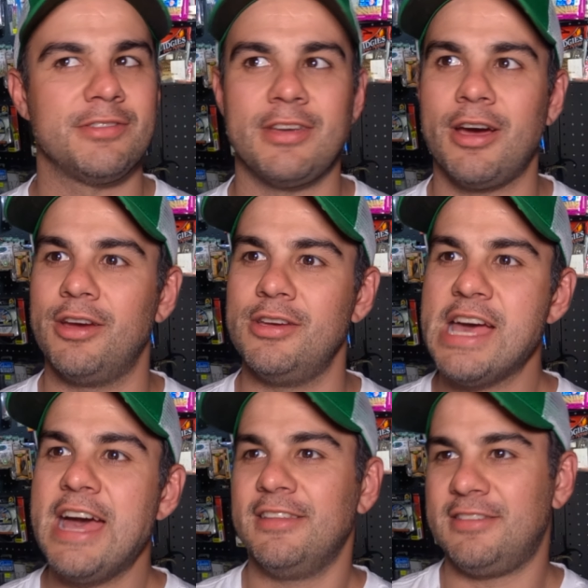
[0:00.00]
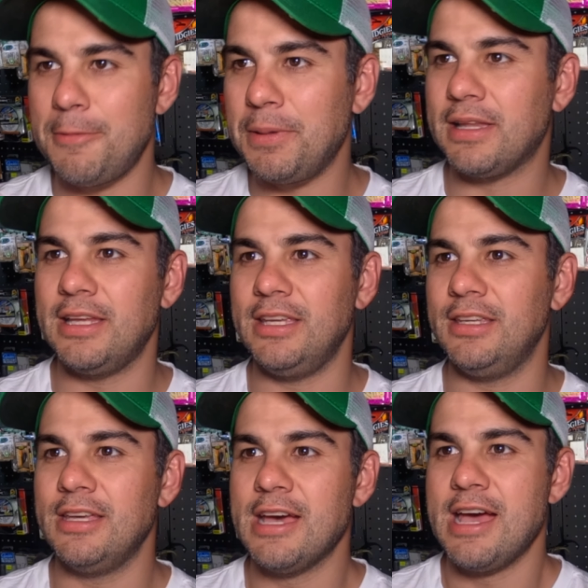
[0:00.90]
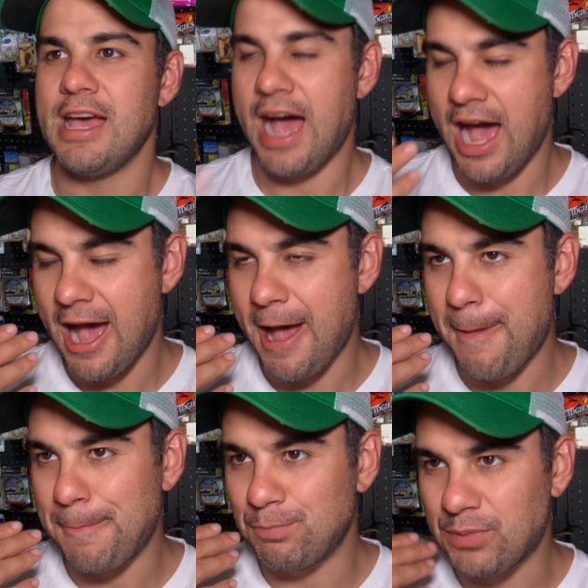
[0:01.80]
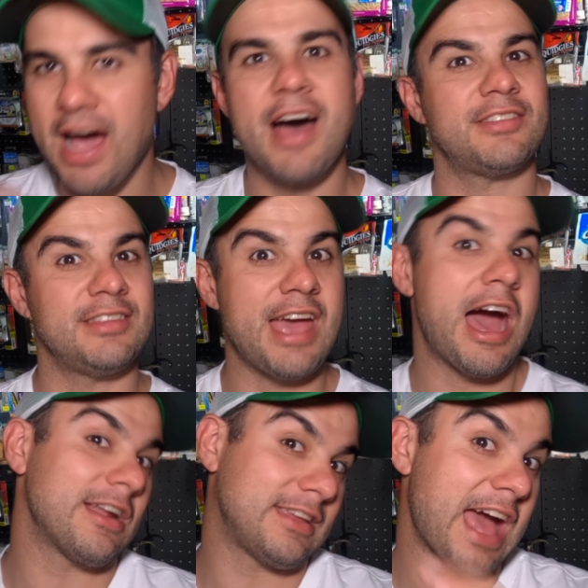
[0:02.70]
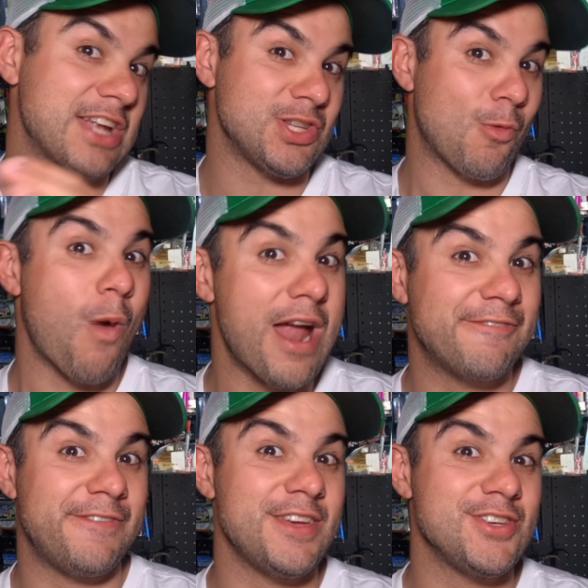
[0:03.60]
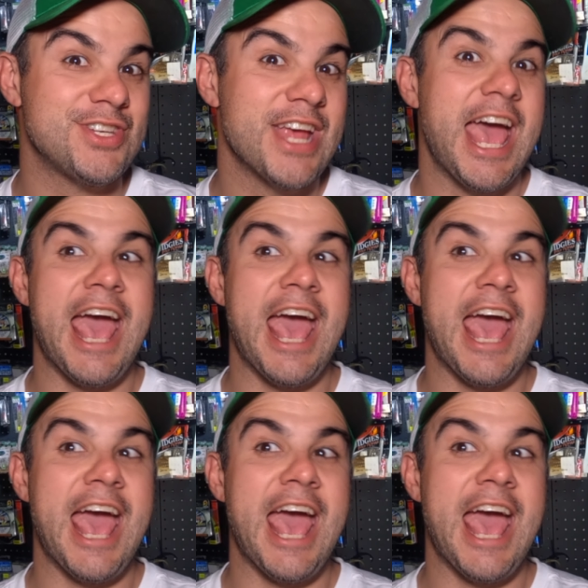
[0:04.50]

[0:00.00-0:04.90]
So typically casting out, catching one fish,